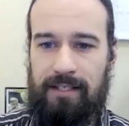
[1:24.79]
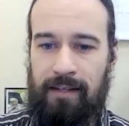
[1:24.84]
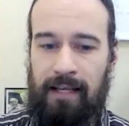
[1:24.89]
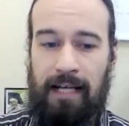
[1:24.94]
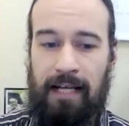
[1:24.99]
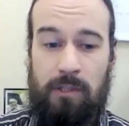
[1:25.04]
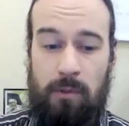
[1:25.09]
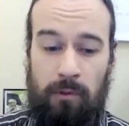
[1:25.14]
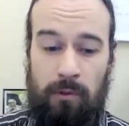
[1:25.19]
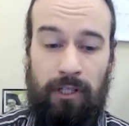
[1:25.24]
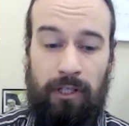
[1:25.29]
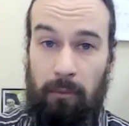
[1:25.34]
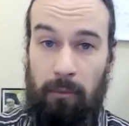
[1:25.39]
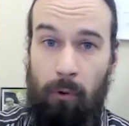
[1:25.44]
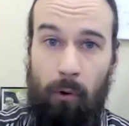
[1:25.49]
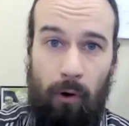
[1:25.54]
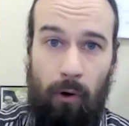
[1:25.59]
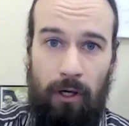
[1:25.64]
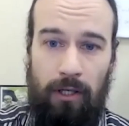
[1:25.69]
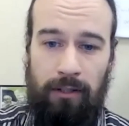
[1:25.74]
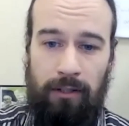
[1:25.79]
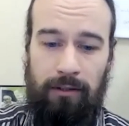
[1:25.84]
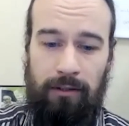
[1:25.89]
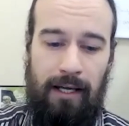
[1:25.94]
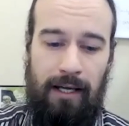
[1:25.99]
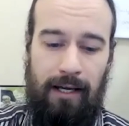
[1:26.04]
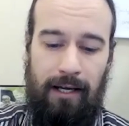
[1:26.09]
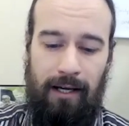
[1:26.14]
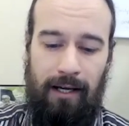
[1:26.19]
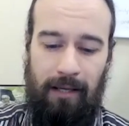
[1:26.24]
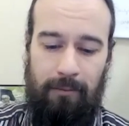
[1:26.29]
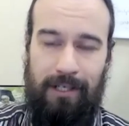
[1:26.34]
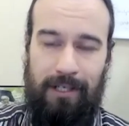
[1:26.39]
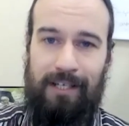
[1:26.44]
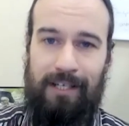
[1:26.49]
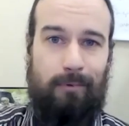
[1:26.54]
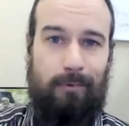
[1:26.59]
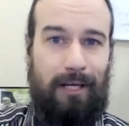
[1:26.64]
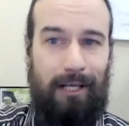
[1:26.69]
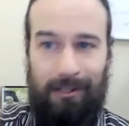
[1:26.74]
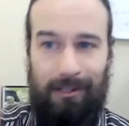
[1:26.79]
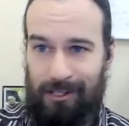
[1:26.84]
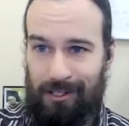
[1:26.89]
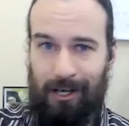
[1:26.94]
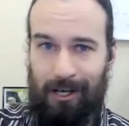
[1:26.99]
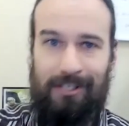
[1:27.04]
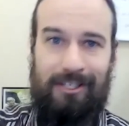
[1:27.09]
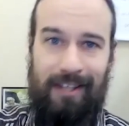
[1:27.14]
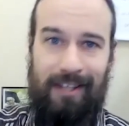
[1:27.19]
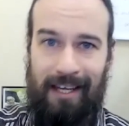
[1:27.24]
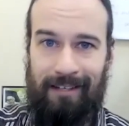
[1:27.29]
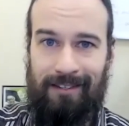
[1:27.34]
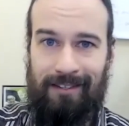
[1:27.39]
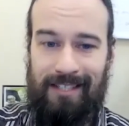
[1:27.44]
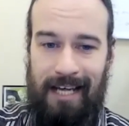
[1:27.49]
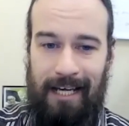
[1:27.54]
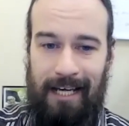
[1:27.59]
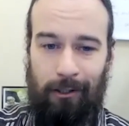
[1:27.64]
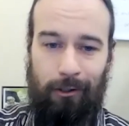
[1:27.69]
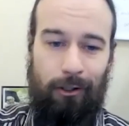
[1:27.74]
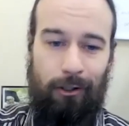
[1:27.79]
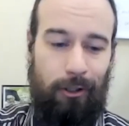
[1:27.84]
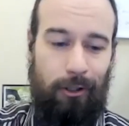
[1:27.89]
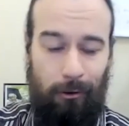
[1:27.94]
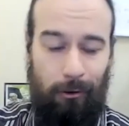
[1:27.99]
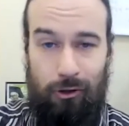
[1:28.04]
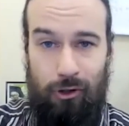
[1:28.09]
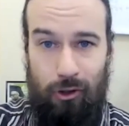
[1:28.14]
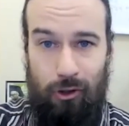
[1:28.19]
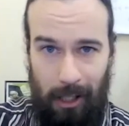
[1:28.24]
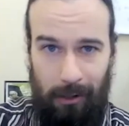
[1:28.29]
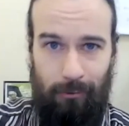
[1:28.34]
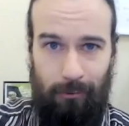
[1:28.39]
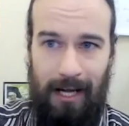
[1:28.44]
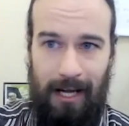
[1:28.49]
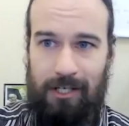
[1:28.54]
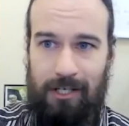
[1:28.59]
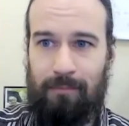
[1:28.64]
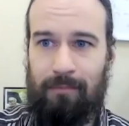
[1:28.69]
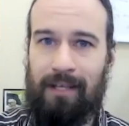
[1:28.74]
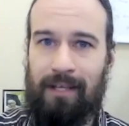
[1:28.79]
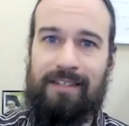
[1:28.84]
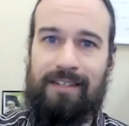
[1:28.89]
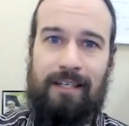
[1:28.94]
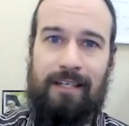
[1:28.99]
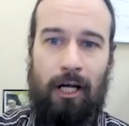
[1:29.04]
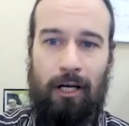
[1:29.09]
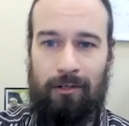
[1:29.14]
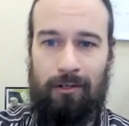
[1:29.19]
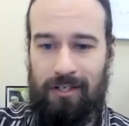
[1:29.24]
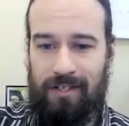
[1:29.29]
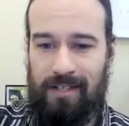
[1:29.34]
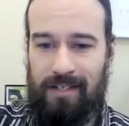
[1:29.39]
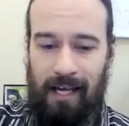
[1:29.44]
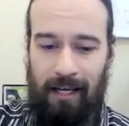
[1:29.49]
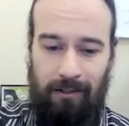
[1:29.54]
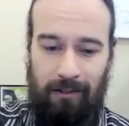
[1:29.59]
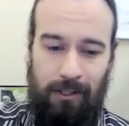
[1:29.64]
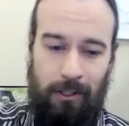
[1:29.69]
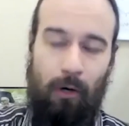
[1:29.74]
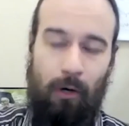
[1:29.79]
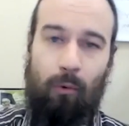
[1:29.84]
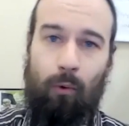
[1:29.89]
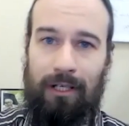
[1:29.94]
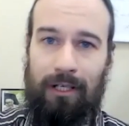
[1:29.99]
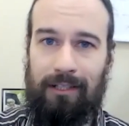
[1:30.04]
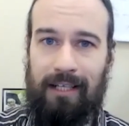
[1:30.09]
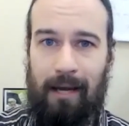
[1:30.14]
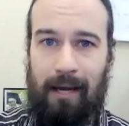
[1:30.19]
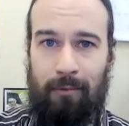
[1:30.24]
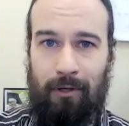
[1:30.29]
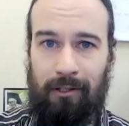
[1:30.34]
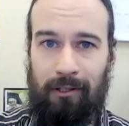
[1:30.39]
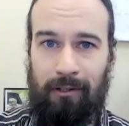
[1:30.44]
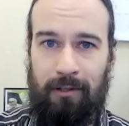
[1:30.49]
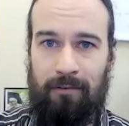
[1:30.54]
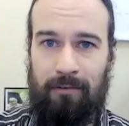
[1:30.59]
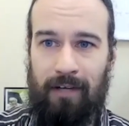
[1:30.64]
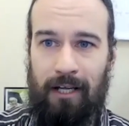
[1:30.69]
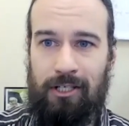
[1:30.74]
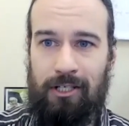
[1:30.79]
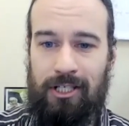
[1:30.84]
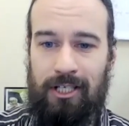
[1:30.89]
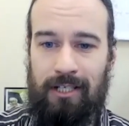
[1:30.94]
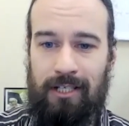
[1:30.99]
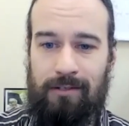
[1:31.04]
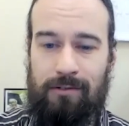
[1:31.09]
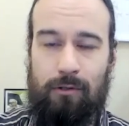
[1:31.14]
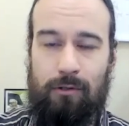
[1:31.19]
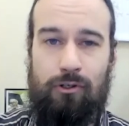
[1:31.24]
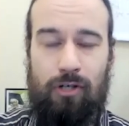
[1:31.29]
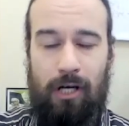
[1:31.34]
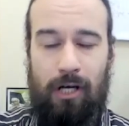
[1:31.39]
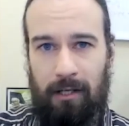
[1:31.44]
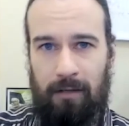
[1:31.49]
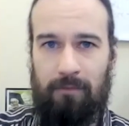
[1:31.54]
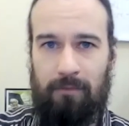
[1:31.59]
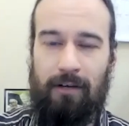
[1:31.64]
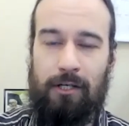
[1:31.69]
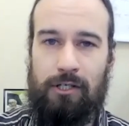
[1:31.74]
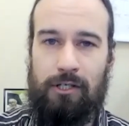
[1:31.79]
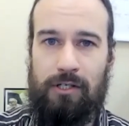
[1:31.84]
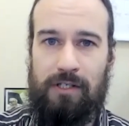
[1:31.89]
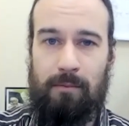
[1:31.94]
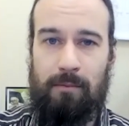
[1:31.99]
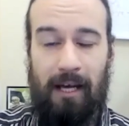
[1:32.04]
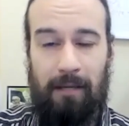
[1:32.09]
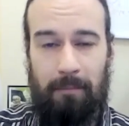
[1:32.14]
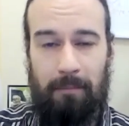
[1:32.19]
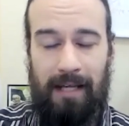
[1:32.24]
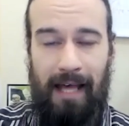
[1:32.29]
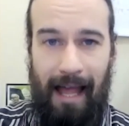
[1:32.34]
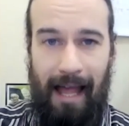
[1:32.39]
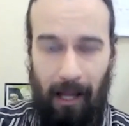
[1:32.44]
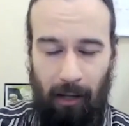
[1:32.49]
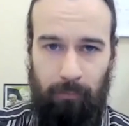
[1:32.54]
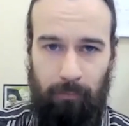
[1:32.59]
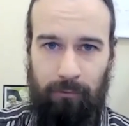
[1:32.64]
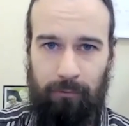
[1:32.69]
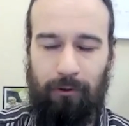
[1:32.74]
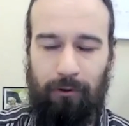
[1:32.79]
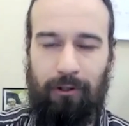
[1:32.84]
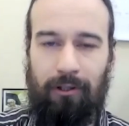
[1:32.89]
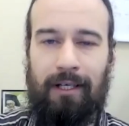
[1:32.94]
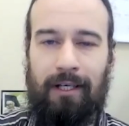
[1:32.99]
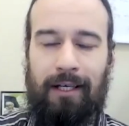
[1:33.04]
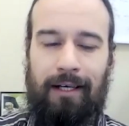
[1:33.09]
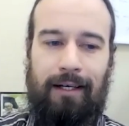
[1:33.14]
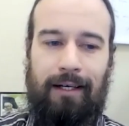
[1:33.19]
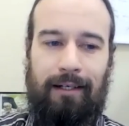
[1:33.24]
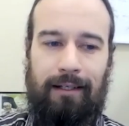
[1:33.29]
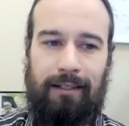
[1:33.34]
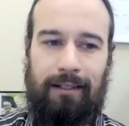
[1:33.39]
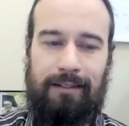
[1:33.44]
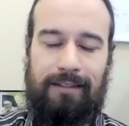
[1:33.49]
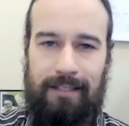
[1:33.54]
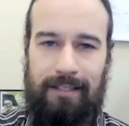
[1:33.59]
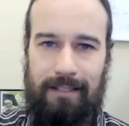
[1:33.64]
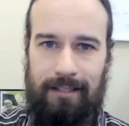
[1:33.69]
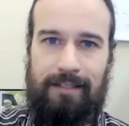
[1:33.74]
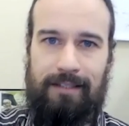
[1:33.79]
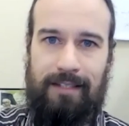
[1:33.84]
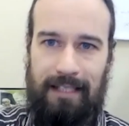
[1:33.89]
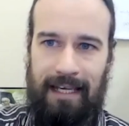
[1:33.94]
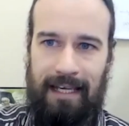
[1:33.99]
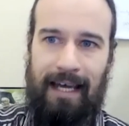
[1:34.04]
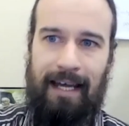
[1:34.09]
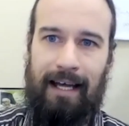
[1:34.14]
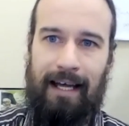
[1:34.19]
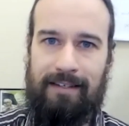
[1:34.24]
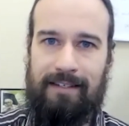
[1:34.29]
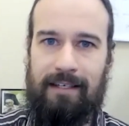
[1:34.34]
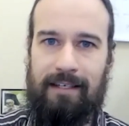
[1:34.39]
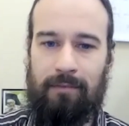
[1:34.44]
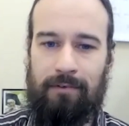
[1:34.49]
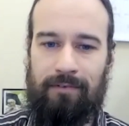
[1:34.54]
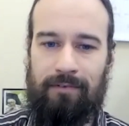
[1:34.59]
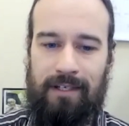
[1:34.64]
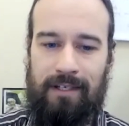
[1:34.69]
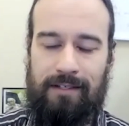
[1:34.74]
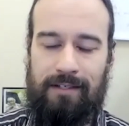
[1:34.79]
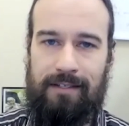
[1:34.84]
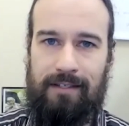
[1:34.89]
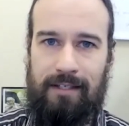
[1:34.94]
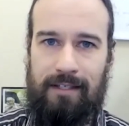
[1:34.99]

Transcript: And that's really important because we can start to then tailor, you know, drug regimens and understand, you know, what chemical interventions or drug interventions might be helpful to get at some of these